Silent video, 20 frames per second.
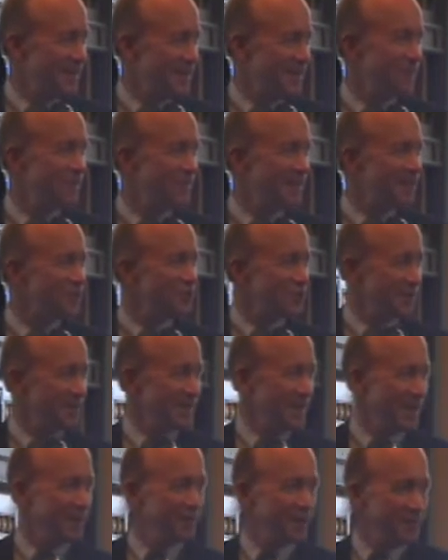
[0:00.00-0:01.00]

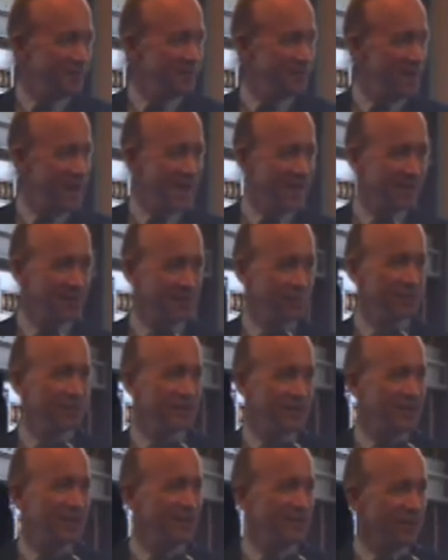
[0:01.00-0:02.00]
eventually, I'll get back and
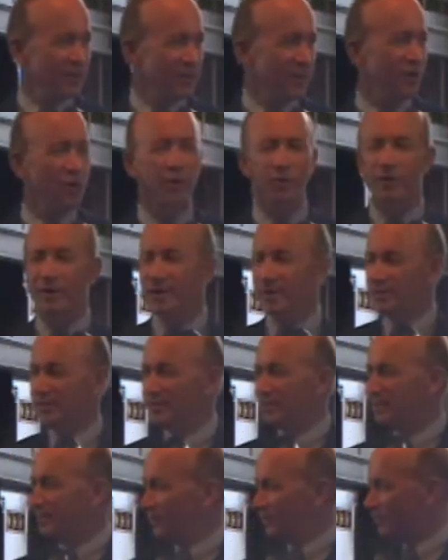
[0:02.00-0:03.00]
pretend, "Oh yeah,
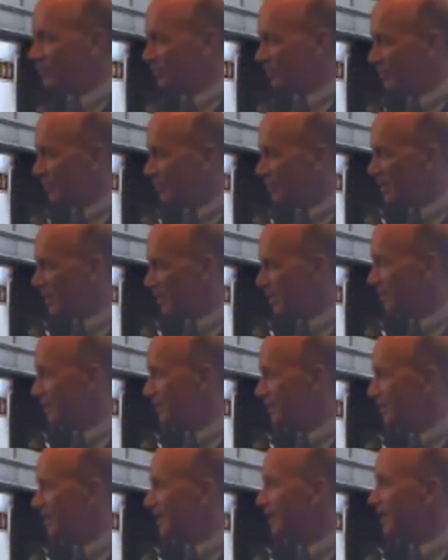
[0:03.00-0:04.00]
the money."
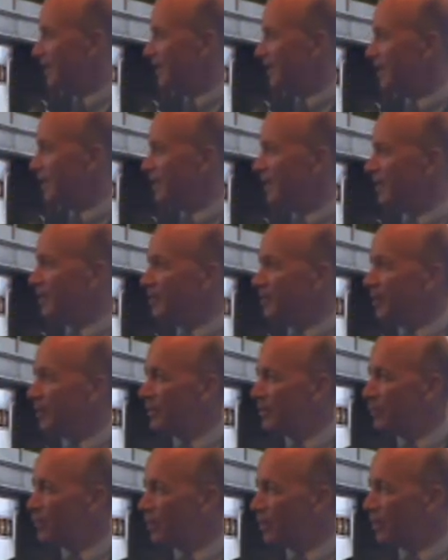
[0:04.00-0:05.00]
And
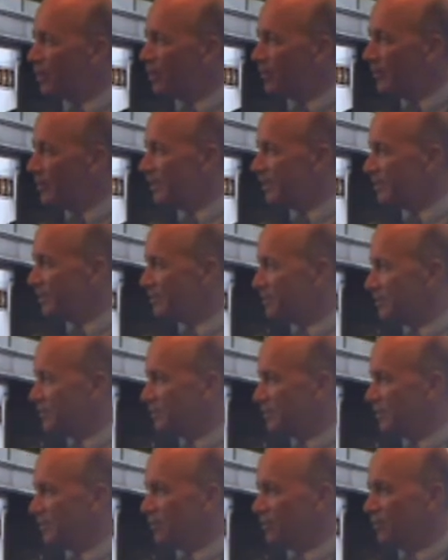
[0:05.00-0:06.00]
the point I'll make is, I'll
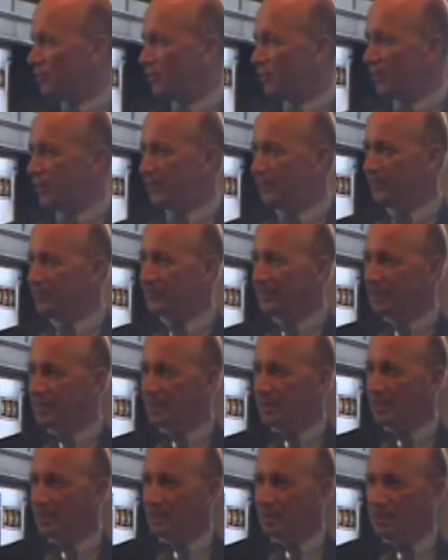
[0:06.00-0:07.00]
say,
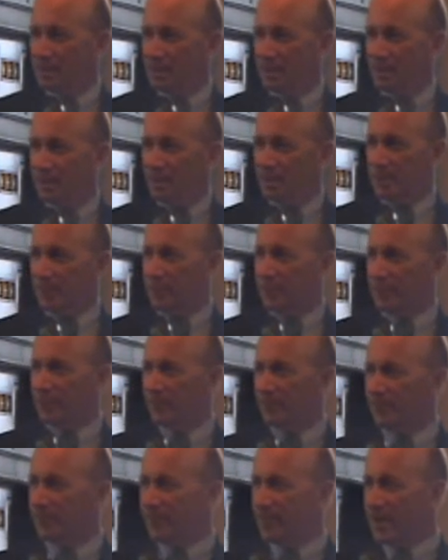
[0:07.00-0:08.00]

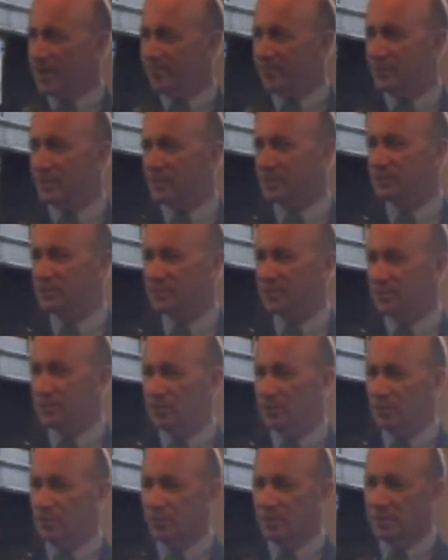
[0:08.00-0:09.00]
5 minutes
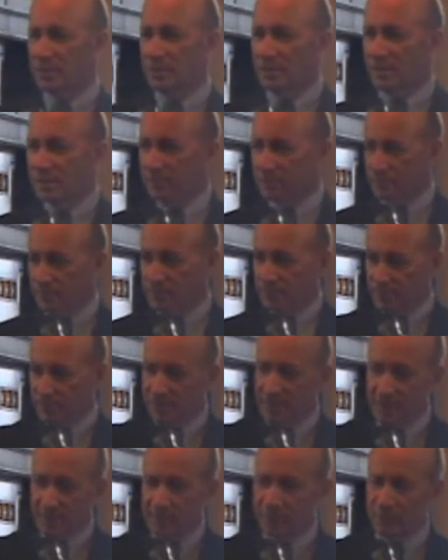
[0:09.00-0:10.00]
ago,
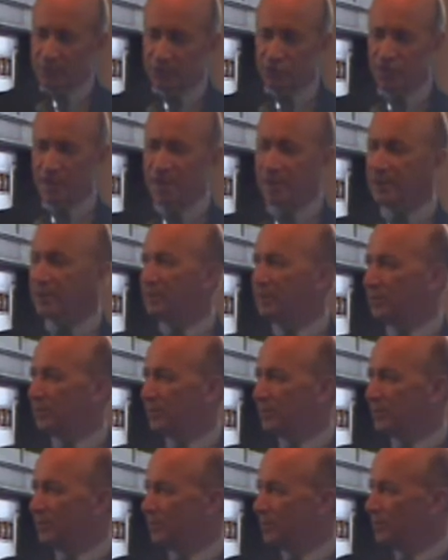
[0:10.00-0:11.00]
John
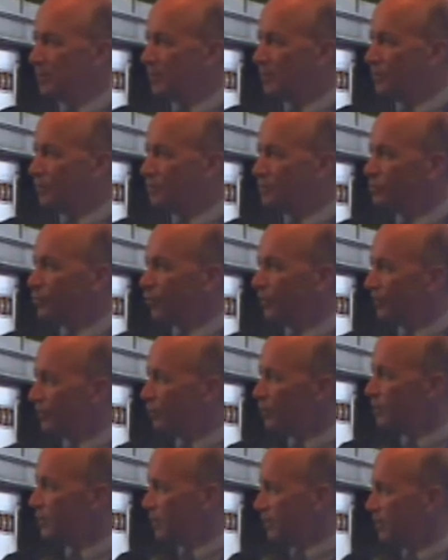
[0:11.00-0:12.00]
here was more
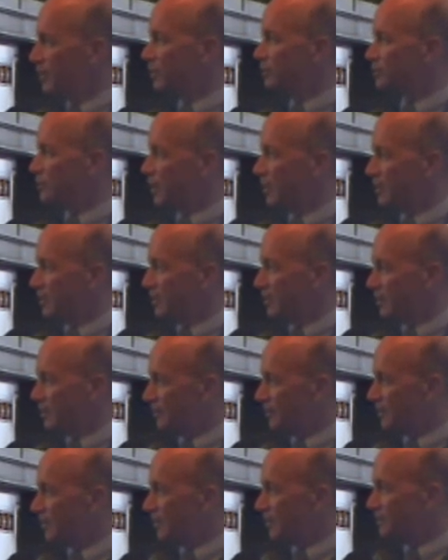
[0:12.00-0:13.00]
free than he is right
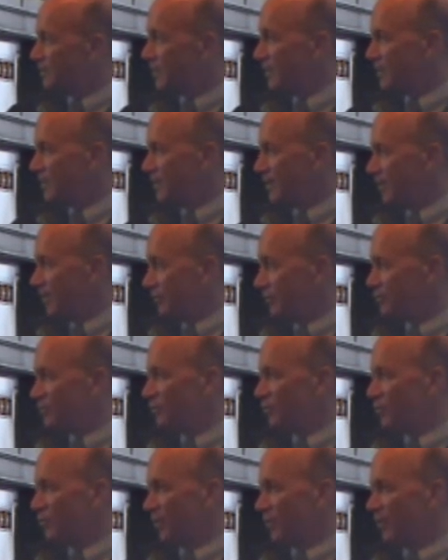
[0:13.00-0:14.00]
now. He had $10
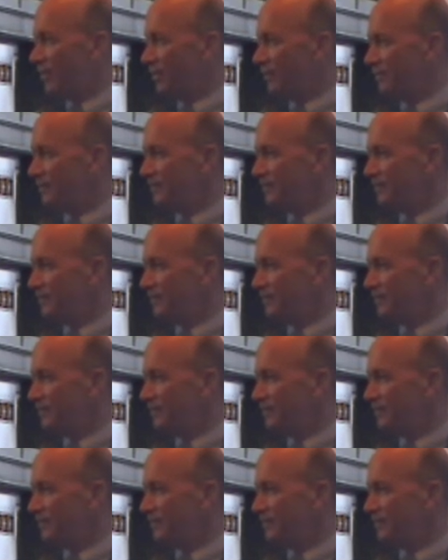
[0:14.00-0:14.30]
more,